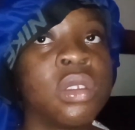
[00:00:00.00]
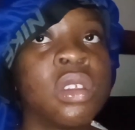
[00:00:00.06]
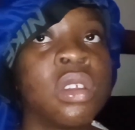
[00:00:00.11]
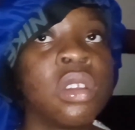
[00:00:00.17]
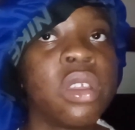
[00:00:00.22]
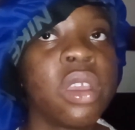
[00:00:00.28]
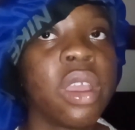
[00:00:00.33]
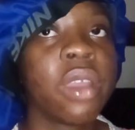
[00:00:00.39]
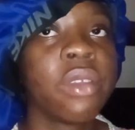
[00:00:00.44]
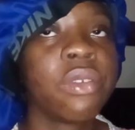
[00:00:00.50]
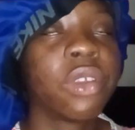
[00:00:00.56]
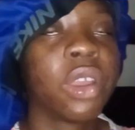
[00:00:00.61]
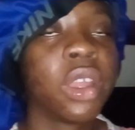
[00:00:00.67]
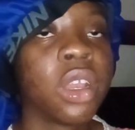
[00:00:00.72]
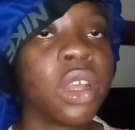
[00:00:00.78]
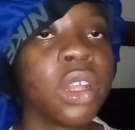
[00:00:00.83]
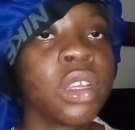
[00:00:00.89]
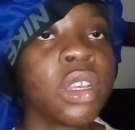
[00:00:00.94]
The day I
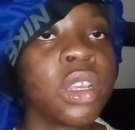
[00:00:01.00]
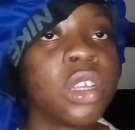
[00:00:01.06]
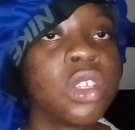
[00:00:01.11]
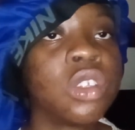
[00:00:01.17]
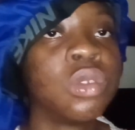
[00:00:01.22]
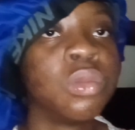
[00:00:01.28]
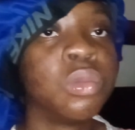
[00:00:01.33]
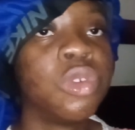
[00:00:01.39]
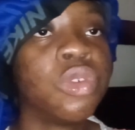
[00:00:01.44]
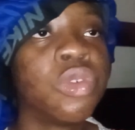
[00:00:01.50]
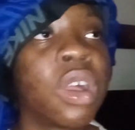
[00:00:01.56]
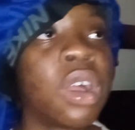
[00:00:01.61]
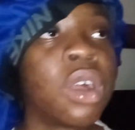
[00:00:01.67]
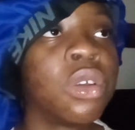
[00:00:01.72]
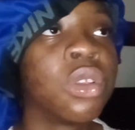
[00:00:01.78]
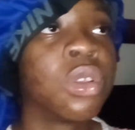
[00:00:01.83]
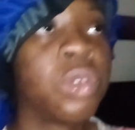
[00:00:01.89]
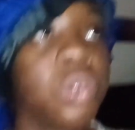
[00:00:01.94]
finally get to move
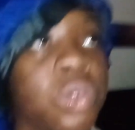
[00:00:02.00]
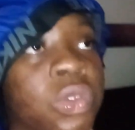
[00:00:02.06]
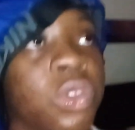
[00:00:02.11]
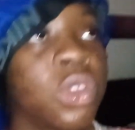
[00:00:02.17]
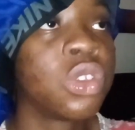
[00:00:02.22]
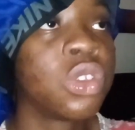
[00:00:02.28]
out of